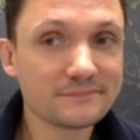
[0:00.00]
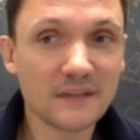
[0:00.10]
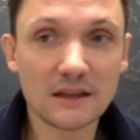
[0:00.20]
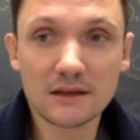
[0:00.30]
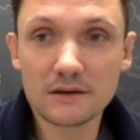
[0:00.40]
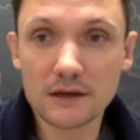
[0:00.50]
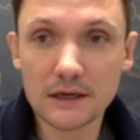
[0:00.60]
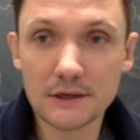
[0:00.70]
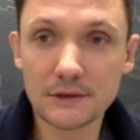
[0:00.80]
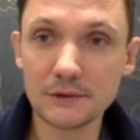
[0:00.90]
And then you're going
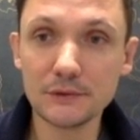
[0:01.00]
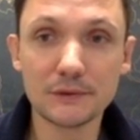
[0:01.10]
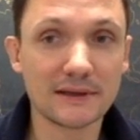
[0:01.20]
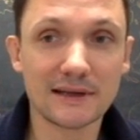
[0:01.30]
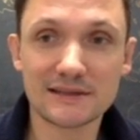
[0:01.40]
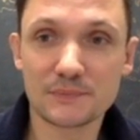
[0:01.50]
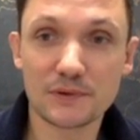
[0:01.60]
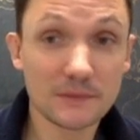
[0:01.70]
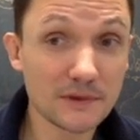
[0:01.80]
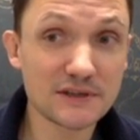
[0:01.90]
to conclude, and that's
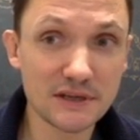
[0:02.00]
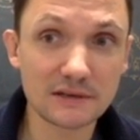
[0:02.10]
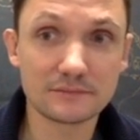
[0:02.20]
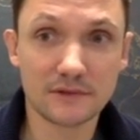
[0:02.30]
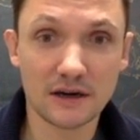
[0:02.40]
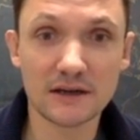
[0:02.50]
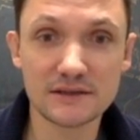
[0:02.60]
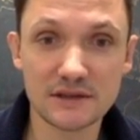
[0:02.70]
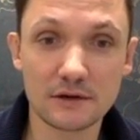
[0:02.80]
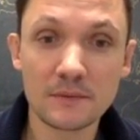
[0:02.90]
pretty much it, all right?
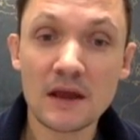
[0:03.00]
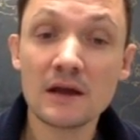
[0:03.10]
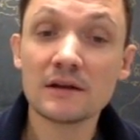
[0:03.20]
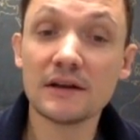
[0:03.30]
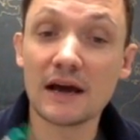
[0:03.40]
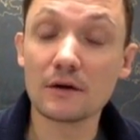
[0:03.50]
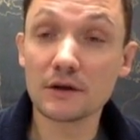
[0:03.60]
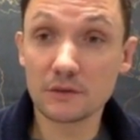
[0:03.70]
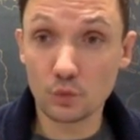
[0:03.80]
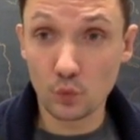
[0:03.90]
So now,
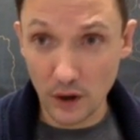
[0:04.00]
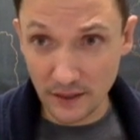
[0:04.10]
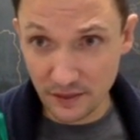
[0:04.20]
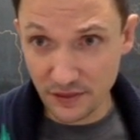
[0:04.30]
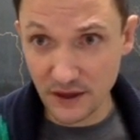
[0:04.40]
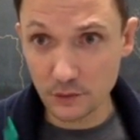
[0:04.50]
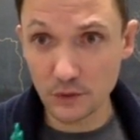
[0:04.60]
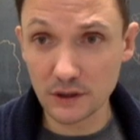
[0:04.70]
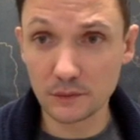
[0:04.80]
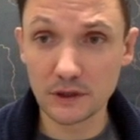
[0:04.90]
one thing
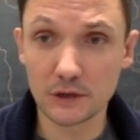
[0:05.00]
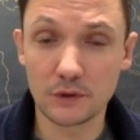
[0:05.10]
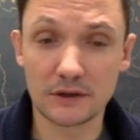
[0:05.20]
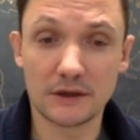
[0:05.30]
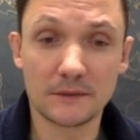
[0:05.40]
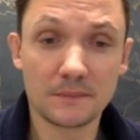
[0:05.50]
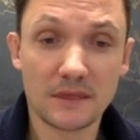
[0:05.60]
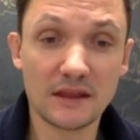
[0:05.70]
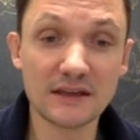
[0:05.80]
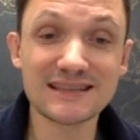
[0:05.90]
really, really quickly.
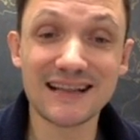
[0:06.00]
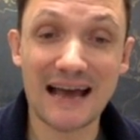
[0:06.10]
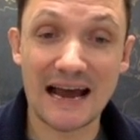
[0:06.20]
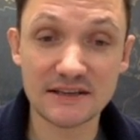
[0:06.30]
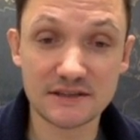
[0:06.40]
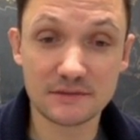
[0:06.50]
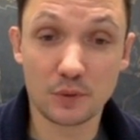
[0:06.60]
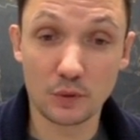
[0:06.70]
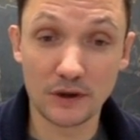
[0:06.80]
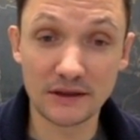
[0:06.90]
This last
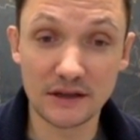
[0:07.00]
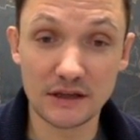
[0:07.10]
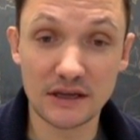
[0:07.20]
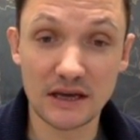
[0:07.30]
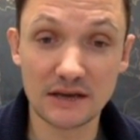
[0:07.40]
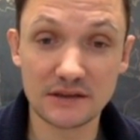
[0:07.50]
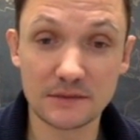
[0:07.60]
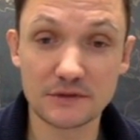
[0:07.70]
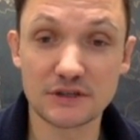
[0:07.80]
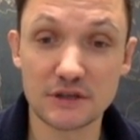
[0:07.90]
point that you get
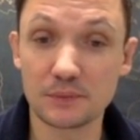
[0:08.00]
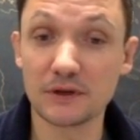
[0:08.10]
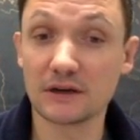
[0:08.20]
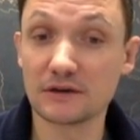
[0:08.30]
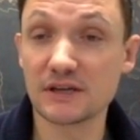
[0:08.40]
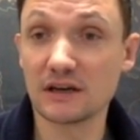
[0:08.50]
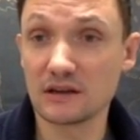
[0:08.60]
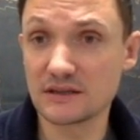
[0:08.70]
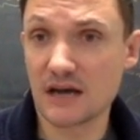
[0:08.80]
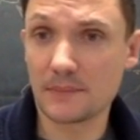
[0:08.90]
demonstrates complete understanding of
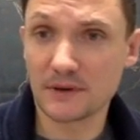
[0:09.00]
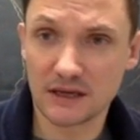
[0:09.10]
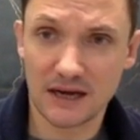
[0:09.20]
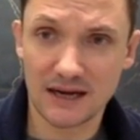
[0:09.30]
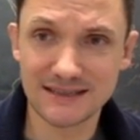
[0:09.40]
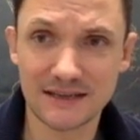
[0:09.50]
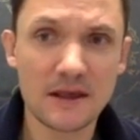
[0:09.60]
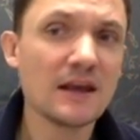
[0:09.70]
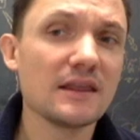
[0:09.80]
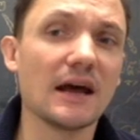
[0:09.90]
the topic and content.
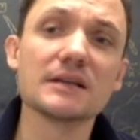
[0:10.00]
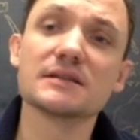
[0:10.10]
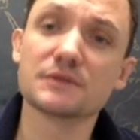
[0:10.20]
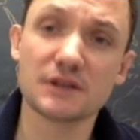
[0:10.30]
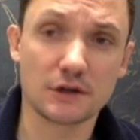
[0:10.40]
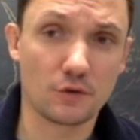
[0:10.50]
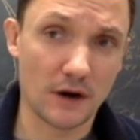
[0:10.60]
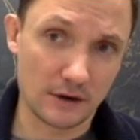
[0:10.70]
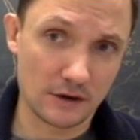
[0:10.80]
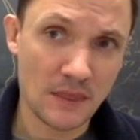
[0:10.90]
That is up to the
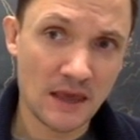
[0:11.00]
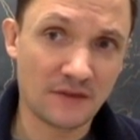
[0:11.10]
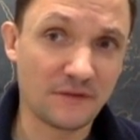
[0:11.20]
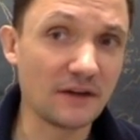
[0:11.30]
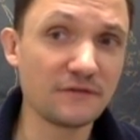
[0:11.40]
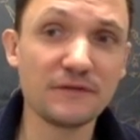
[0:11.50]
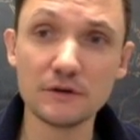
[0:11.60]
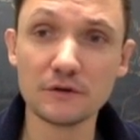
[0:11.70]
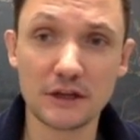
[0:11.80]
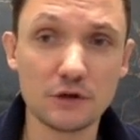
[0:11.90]
grader. If I
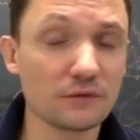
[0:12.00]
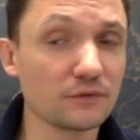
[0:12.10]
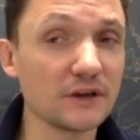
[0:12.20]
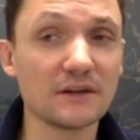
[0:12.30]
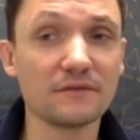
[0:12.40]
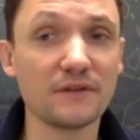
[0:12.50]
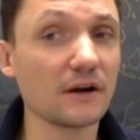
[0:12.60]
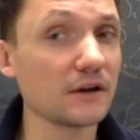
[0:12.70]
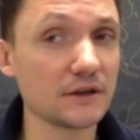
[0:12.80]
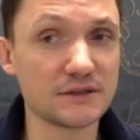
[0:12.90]
feel that you have written a
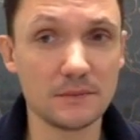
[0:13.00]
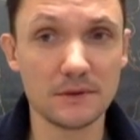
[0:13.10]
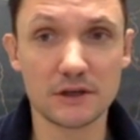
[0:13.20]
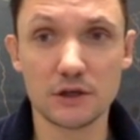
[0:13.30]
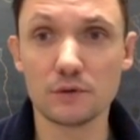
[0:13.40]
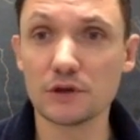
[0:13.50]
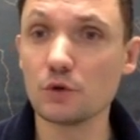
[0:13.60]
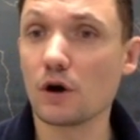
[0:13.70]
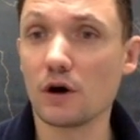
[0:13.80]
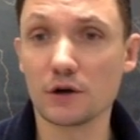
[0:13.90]
very good DBQ and you
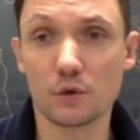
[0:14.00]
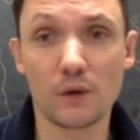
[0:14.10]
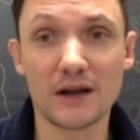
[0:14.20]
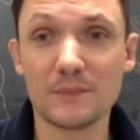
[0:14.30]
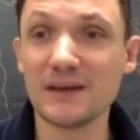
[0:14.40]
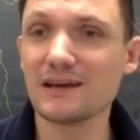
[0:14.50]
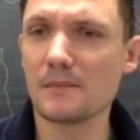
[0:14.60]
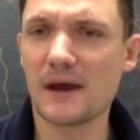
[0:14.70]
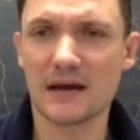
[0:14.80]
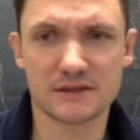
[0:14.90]
are on your way to being a
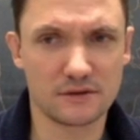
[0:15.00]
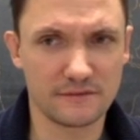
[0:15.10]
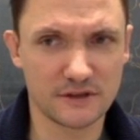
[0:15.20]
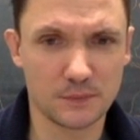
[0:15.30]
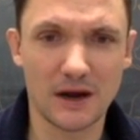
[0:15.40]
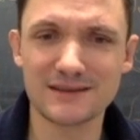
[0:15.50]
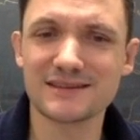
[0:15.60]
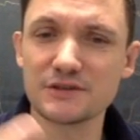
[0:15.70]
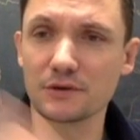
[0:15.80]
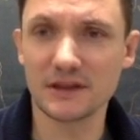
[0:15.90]
master of this
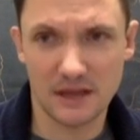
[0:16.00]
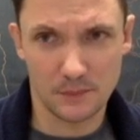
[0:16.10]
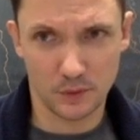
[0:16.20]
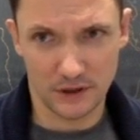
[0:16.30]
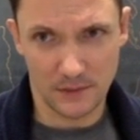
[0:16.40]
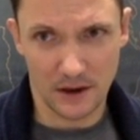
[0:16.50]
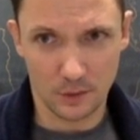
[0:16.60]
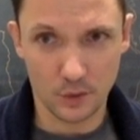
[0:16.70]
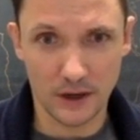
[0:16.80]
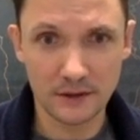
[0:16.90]
process, you'll get that point no matter
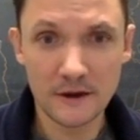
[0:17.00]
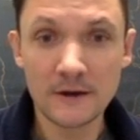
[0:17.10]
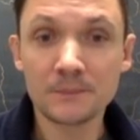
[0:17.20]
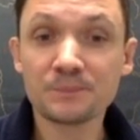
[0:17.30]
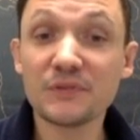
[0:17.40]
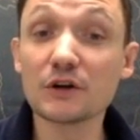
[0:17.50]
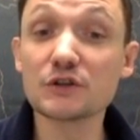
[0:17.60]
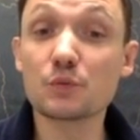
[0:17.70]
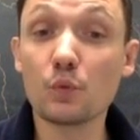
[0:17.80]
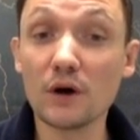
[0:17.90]
what. There
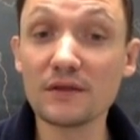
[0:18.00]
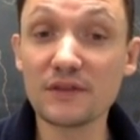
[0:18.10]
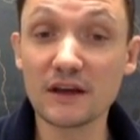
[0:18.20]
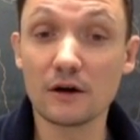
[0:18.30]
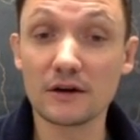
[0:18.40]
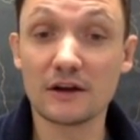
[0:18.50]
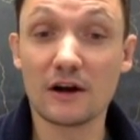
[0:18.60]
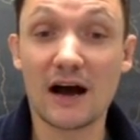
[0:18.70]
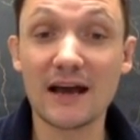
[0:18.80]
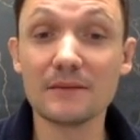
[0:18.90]
is one thing on here.
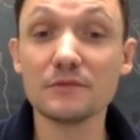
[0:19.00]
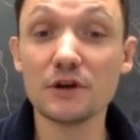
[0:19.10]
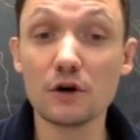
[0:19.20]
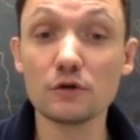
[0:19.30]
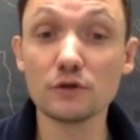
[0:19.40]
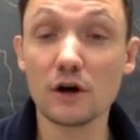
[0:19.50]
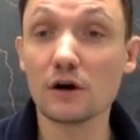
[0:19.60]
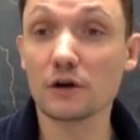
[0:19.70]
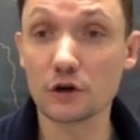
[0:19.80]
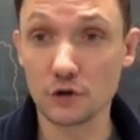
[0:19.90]
I am no
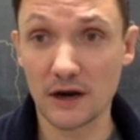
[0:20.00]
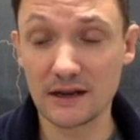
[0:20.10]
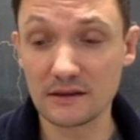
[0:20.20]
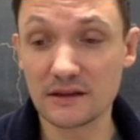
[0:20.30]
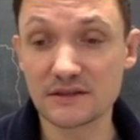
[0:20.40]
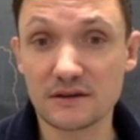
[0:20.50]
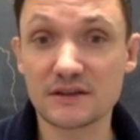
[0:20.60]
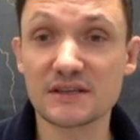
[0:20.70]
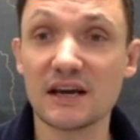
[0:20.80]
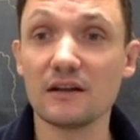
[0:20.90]
longer grading this on a
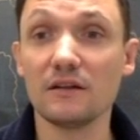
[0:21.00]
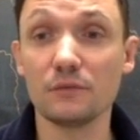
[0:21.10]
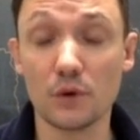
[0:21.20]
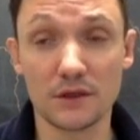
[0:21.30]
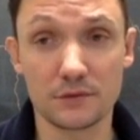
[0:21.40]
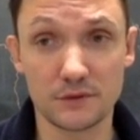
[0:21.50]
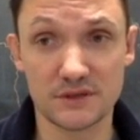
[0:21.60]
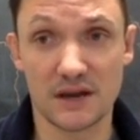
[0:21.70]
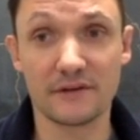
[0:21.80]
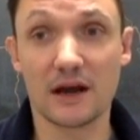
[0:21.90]
scale of 1 through
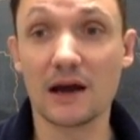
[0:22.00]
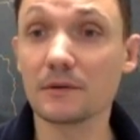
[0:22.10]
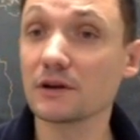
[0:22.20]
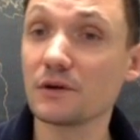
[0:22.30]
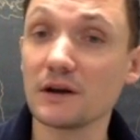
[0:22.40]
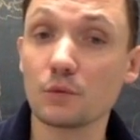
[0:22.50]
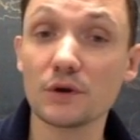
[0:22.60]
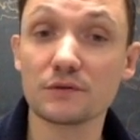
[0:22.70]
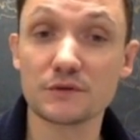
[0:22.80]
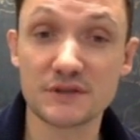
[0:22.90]
7. I'm going to grade it
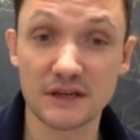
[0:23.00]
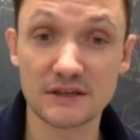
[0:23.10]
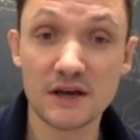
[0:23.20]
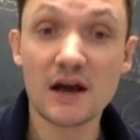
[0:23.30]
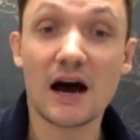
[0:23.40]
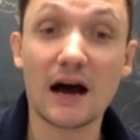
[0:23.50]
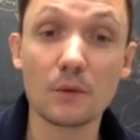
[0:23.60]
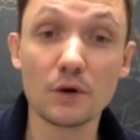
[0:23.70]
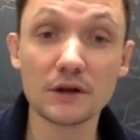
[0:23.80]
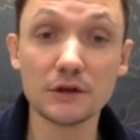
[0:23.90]
1 through 6. I
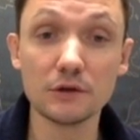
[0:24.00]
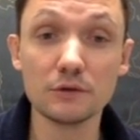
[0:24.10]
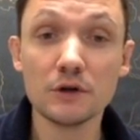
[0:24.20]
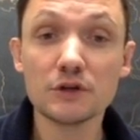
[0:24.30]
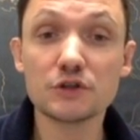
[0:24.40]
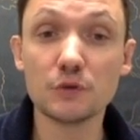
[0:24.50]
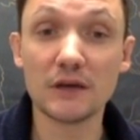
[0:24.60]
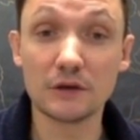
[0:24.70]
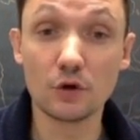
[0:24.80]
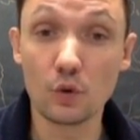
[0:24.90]
want you to
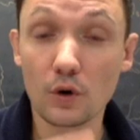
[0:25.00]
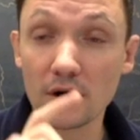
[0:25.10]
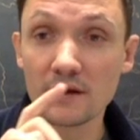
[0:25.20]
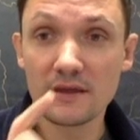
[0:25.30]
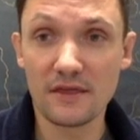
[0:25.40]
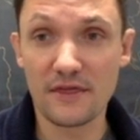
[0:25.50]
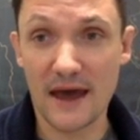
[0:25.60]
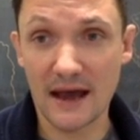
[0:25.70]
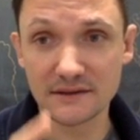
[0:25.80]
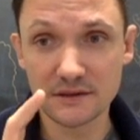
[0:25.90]
ignore
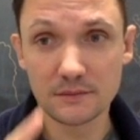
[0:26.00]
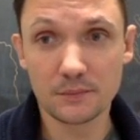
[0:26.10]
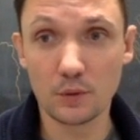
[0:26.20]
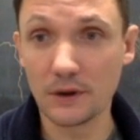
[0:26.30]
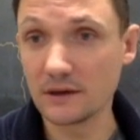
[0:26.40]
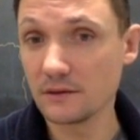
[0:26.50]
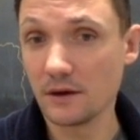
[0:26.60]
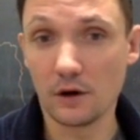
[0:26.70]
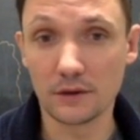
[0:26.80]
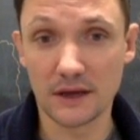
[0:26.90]
that point
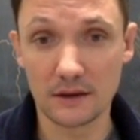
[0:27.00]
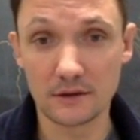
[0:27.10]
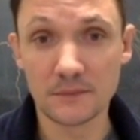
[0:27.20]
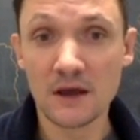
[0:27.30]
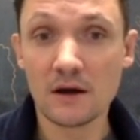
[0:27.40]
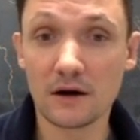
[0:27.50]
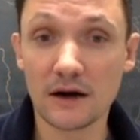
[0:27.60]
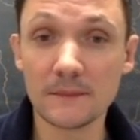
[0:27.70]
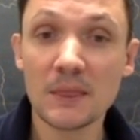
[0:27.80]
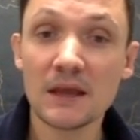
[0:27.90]
altogether. All
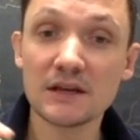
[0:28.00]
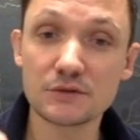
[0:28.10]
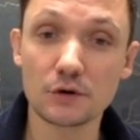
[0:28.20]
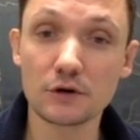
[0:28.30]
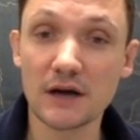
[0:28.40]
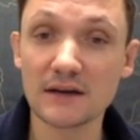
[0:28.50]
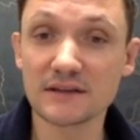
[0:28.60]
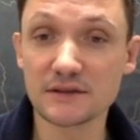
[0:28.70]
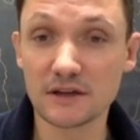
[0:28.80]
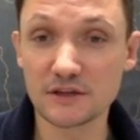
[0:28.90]
right? Historical
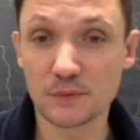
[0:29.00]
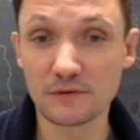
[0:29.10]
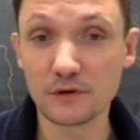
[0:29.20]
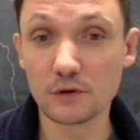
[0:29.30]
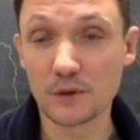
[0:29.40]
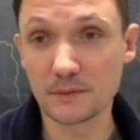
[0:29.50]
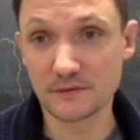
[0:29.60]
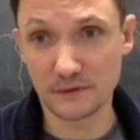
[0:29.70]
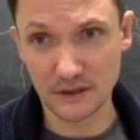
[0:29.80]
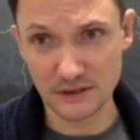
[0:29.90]
context, audience, point of view, and purpose
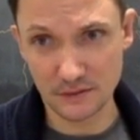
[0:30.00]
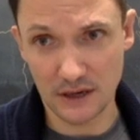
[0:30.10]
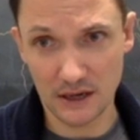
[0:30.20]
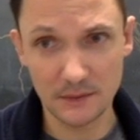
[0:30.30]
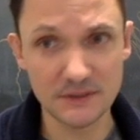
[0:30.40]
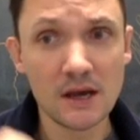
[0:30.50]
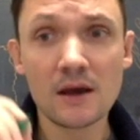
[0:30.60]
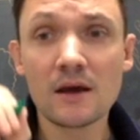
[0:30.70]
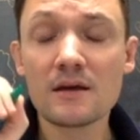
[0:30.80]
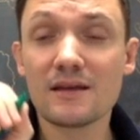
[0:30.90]
for at least 3 documents.
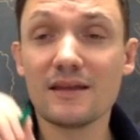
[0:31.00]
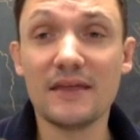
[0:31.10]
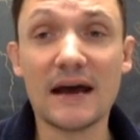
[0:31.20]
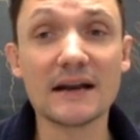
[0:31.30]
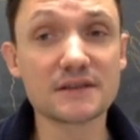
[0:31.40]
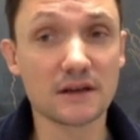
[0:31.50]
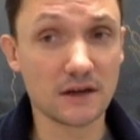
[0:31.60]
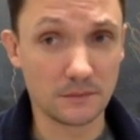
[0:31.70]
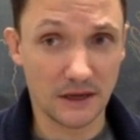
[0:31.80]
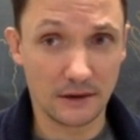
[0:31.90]
That is going to
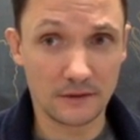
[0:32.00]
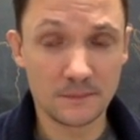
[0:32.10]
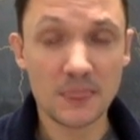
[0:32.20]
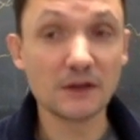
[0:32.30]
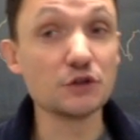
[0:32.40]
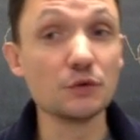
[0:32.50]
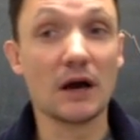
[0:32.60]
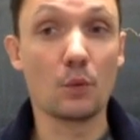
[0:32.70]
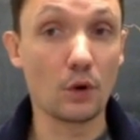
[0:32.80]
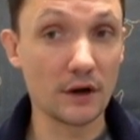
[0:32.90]
come later. Do
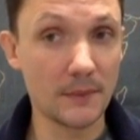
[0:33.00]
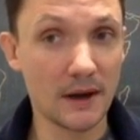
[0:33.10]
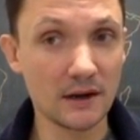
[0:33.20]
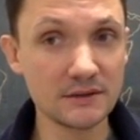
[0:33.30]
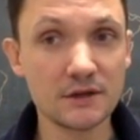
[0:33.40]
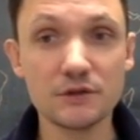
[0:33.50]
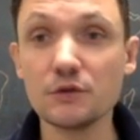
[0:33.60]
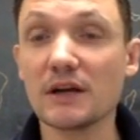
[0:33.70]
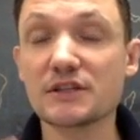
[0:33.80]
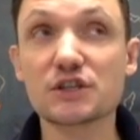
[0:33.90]
not worry about it. Do
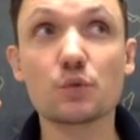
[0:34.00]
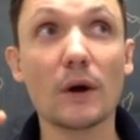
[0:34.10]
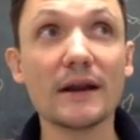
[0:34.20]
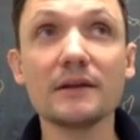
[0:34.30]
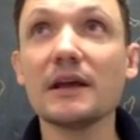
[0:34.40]
not sweat it.